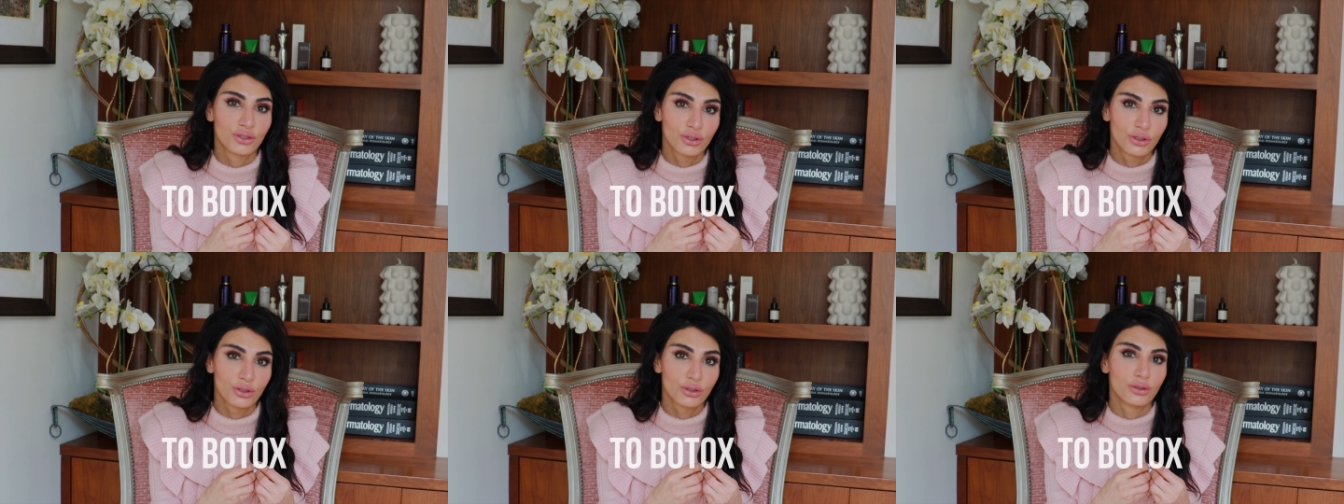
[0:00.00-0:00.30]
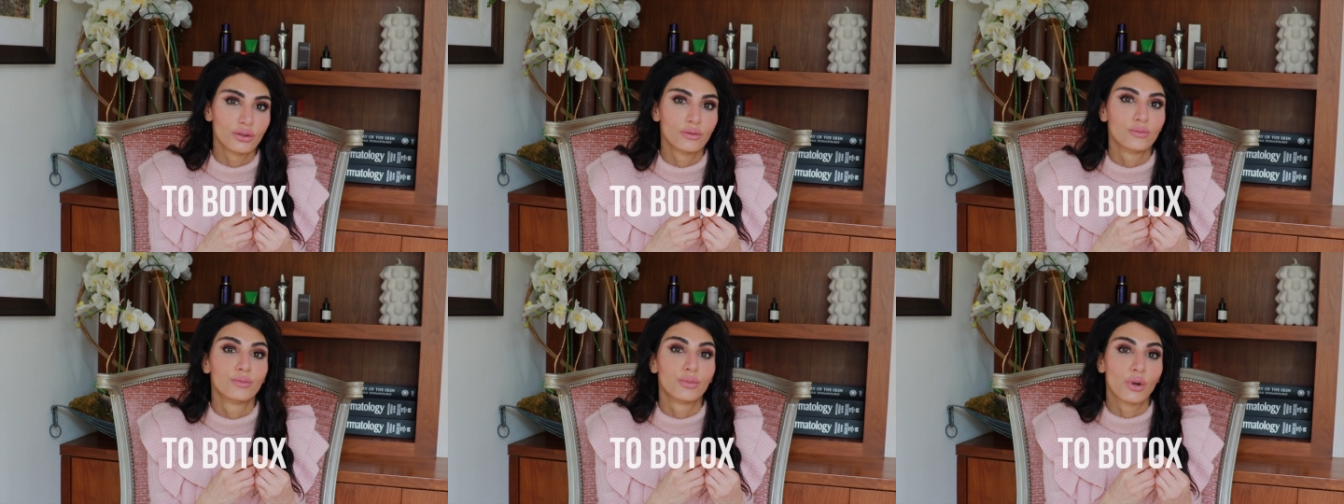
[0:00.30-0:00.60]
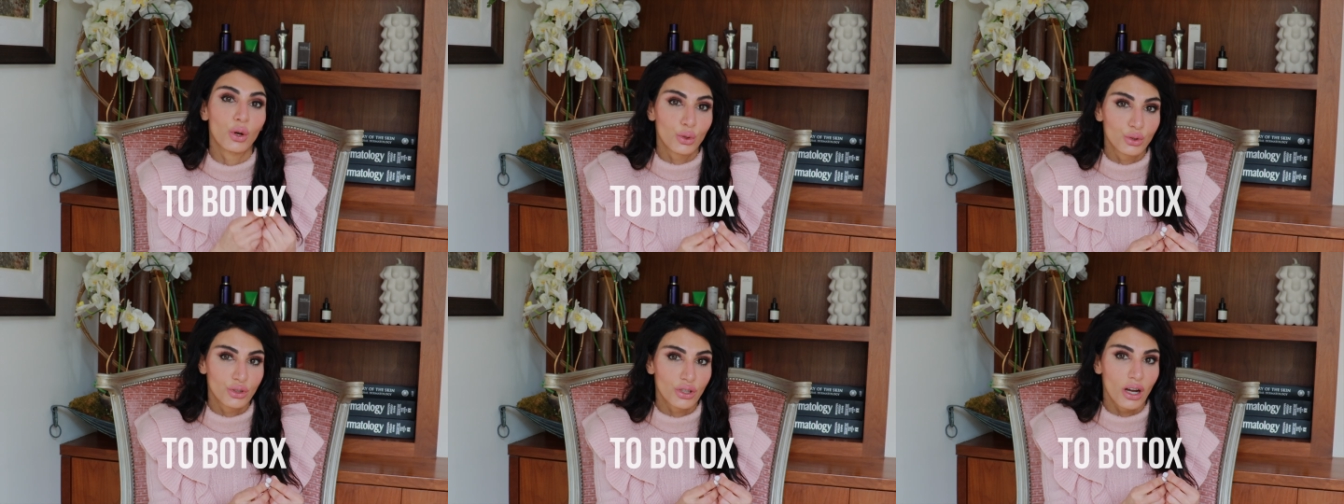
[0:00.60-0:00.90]
to
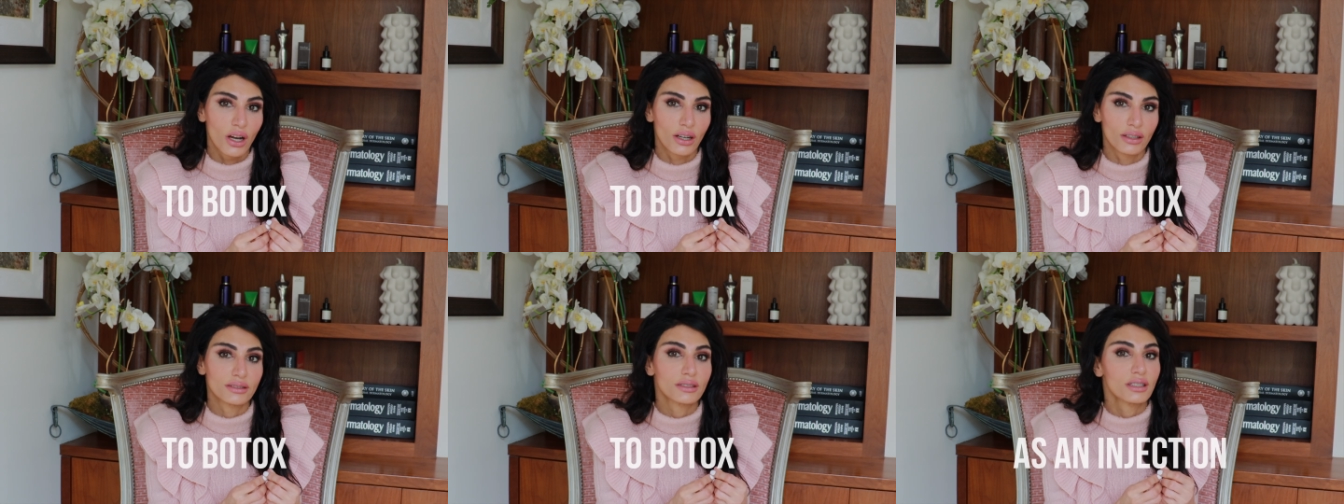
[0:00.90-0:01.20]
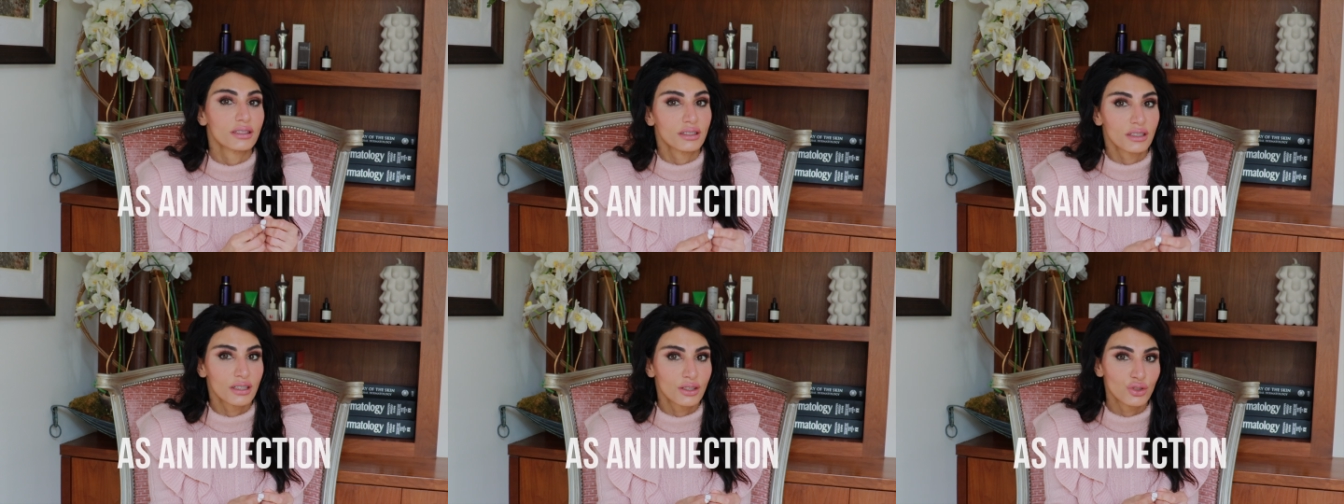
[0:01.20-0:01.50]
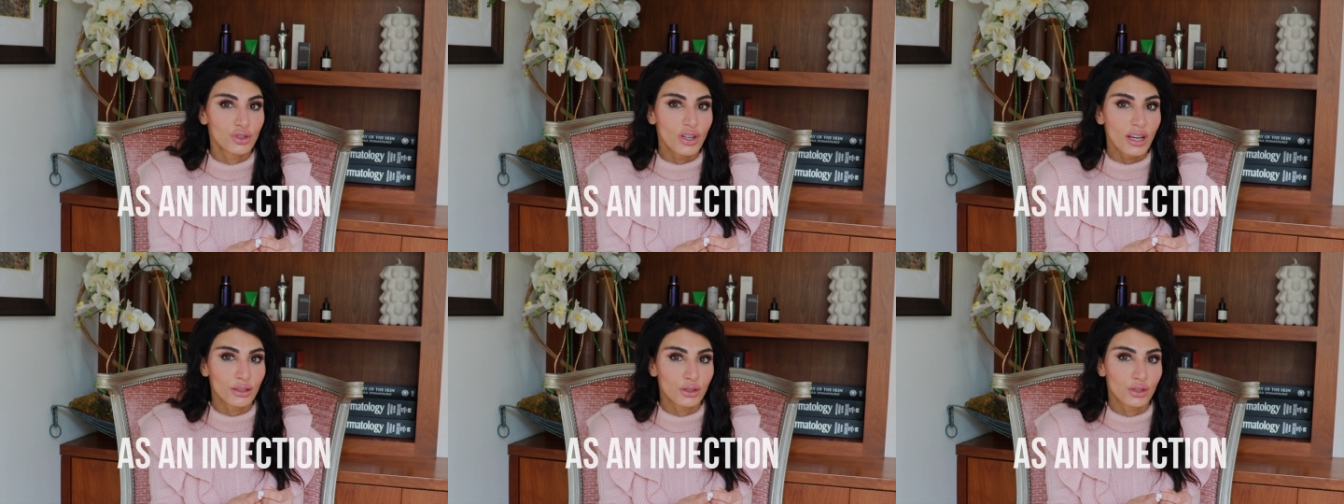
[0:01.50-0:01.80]
Botox as an
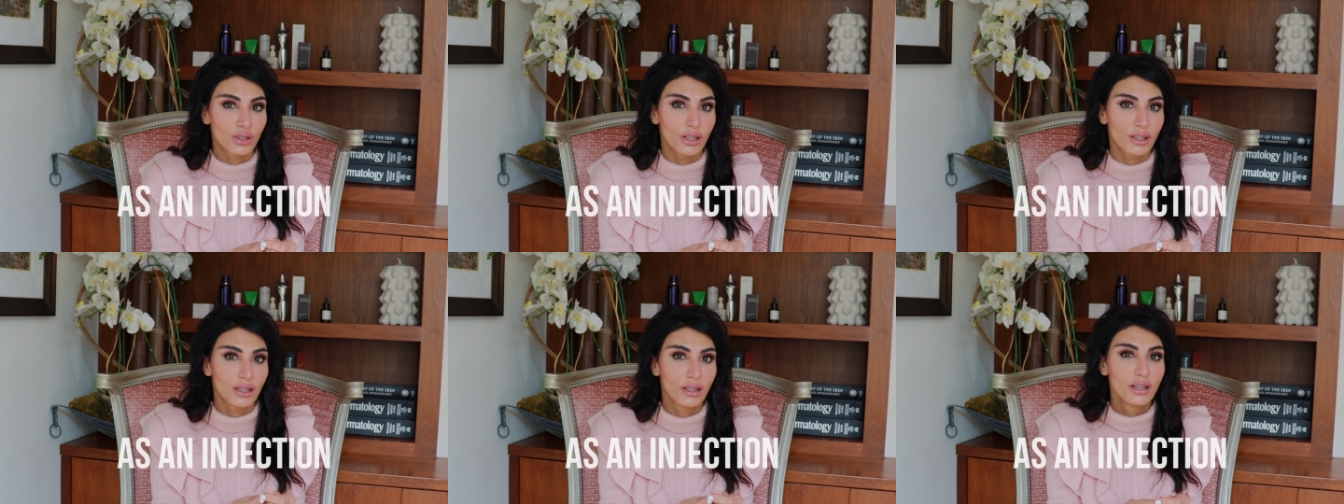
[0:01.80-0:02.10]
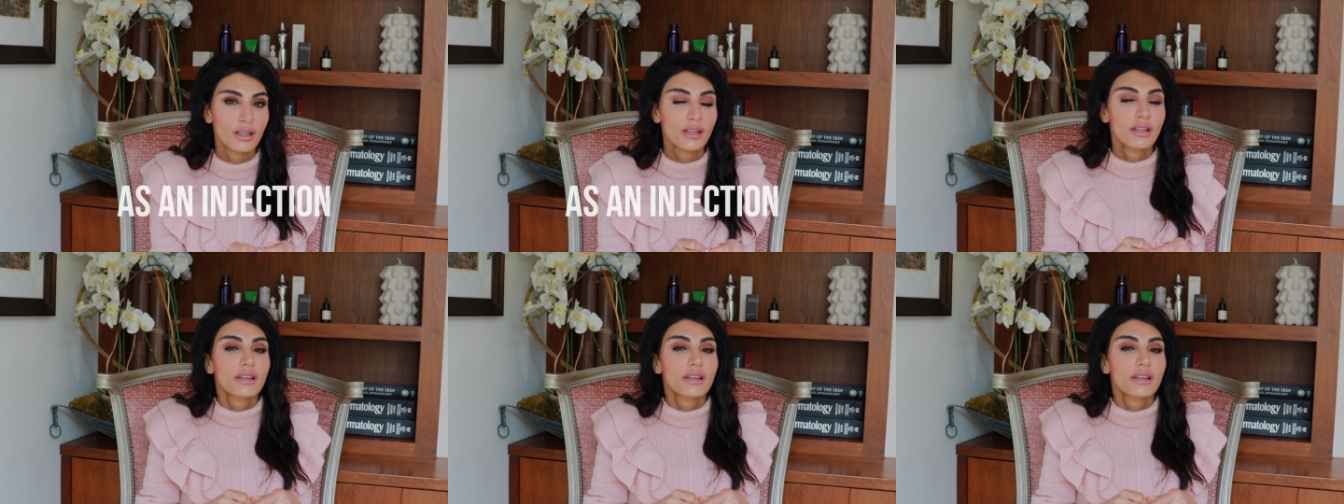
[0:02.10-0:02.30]
injection.